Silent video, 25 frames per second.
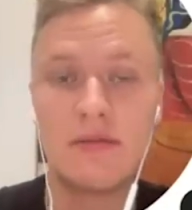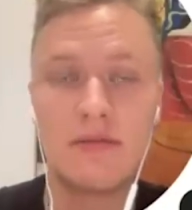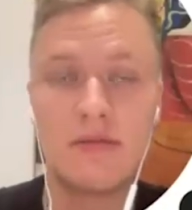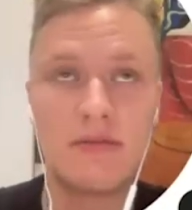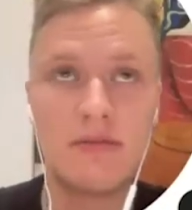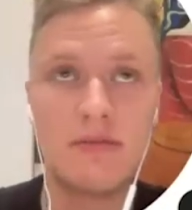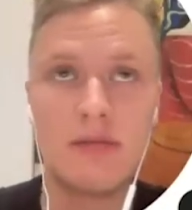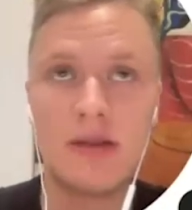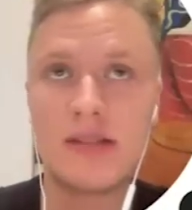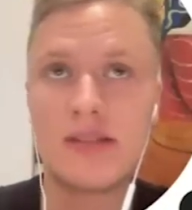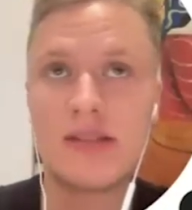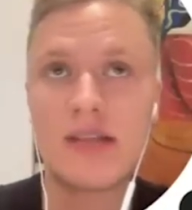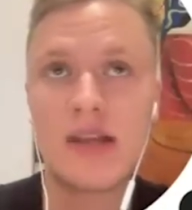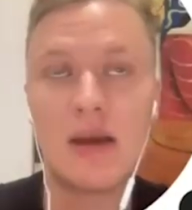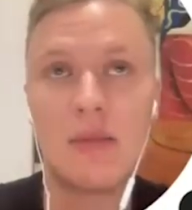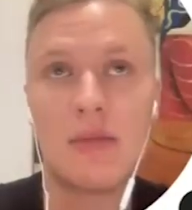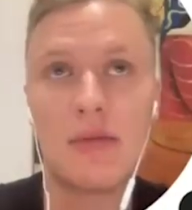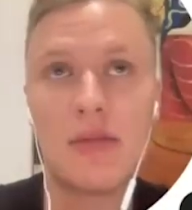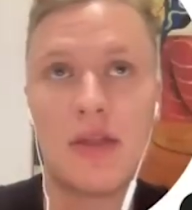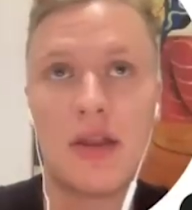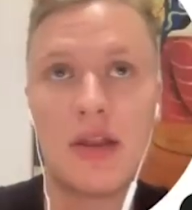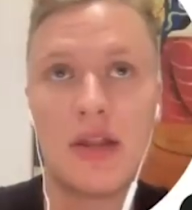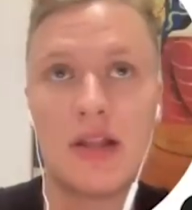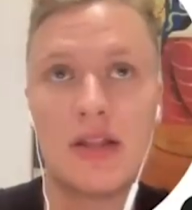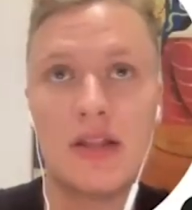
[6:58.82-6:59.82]
Let's say
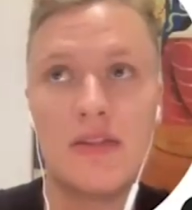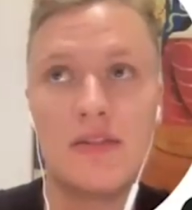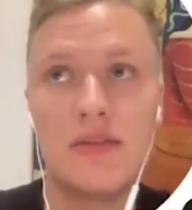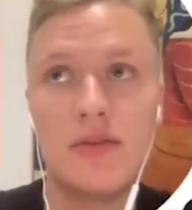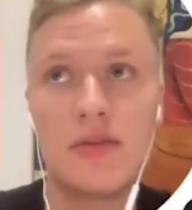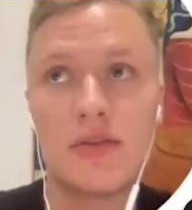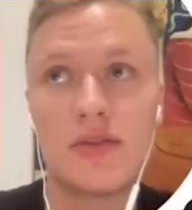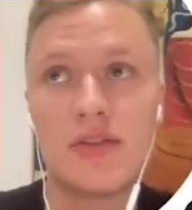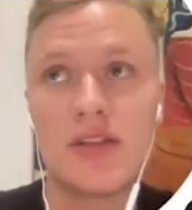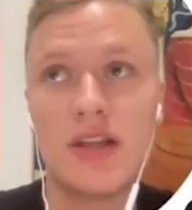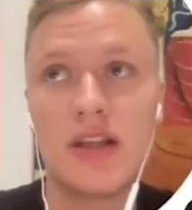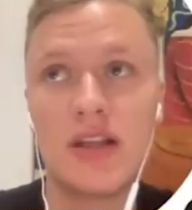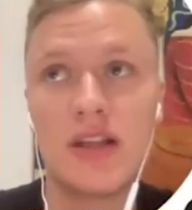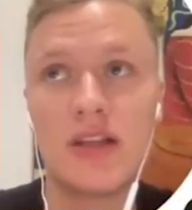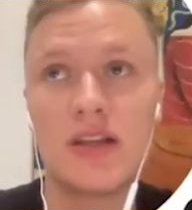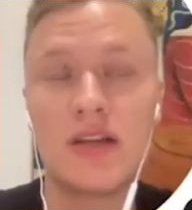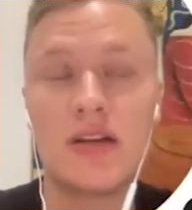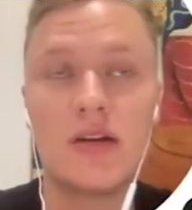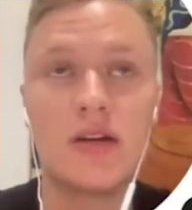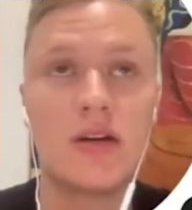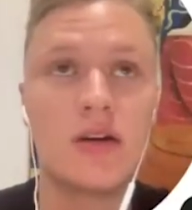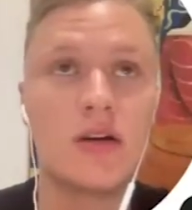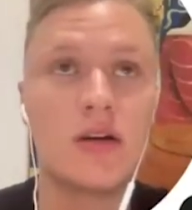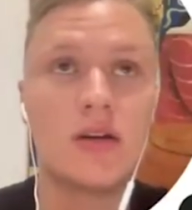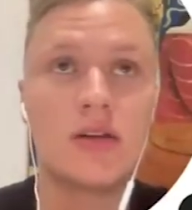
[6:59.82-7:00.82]
hypothetically that you're selling
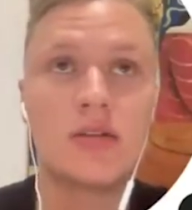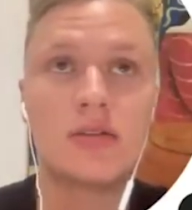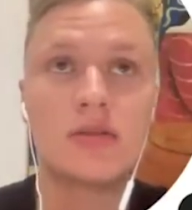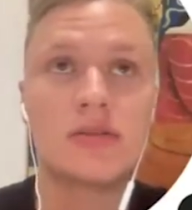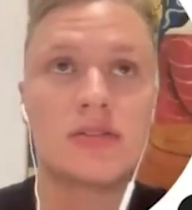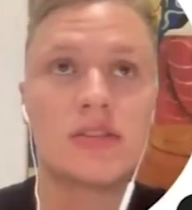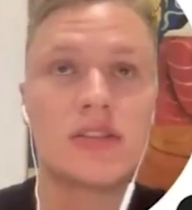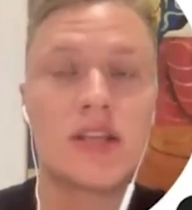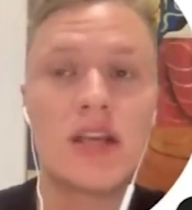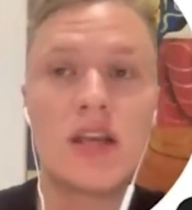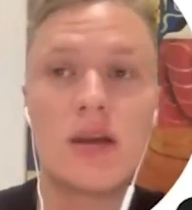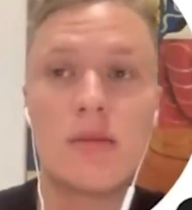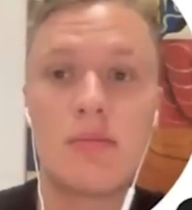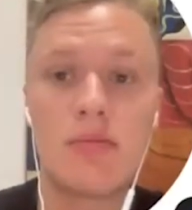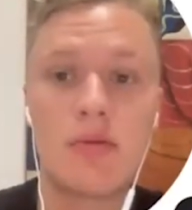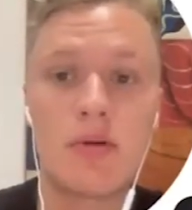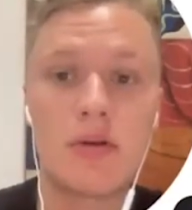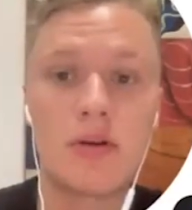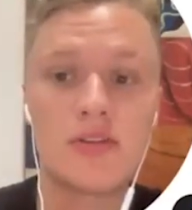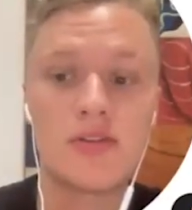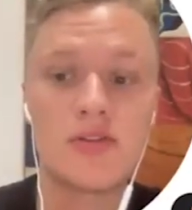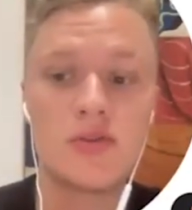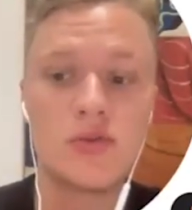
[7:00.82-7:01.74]
skincare products,